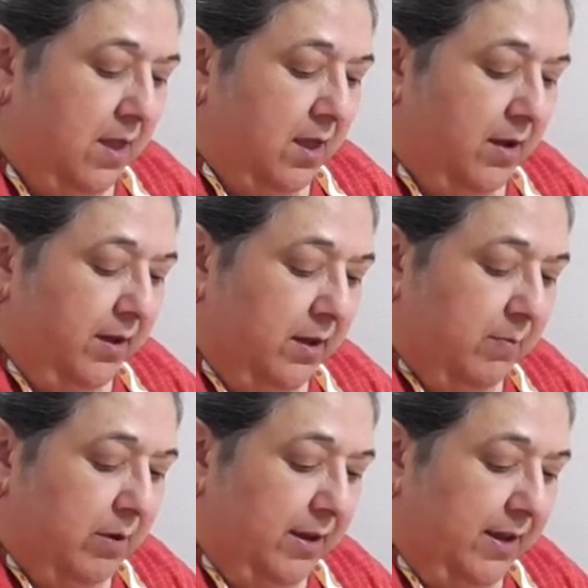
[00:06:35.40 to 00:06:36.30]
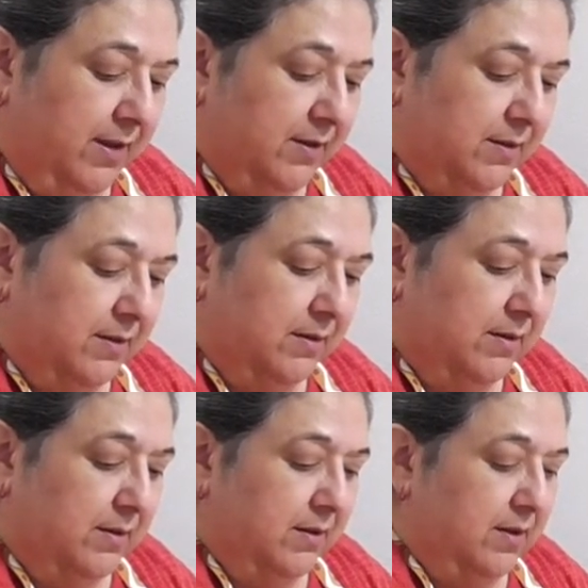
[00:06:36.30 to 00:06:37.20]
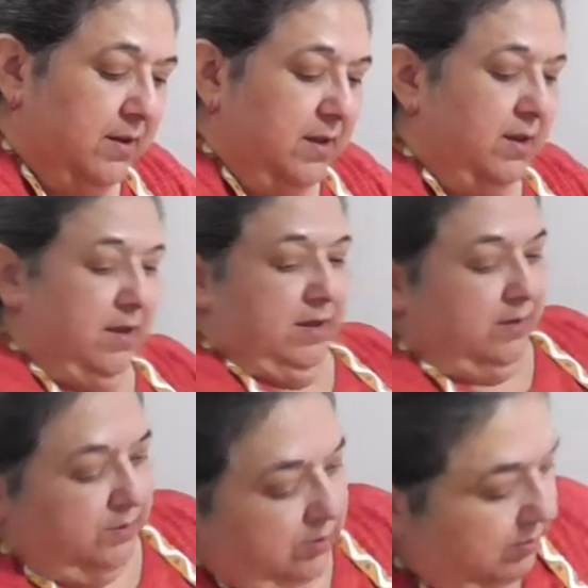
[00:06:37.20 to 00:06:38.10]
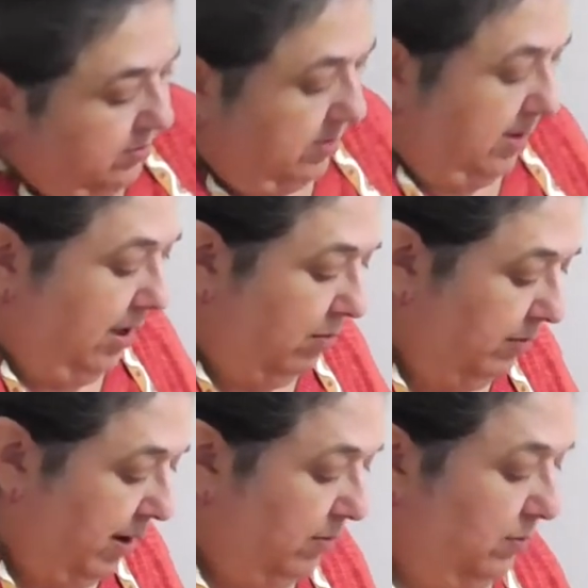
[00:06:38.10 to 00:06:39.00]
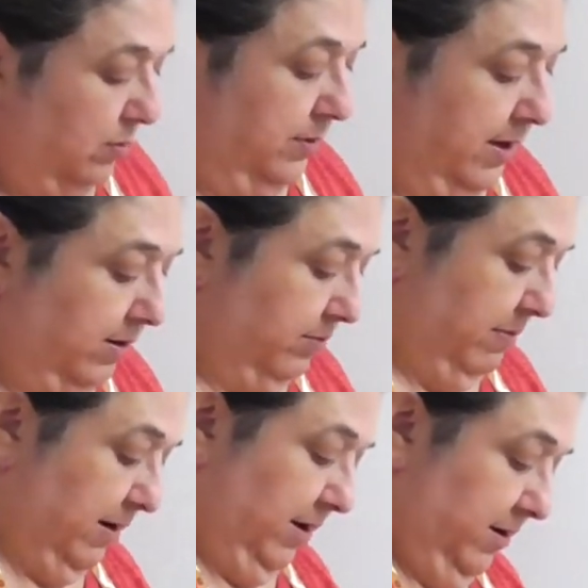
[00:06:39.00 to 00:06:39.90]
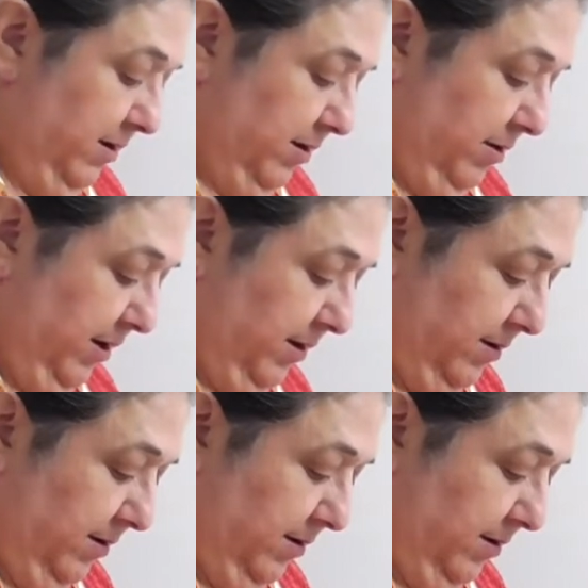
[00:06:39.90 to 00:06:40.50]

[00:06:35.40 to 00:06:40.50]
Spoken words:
Okay, come on, egg. So, oh, that hurt my knee. Okay.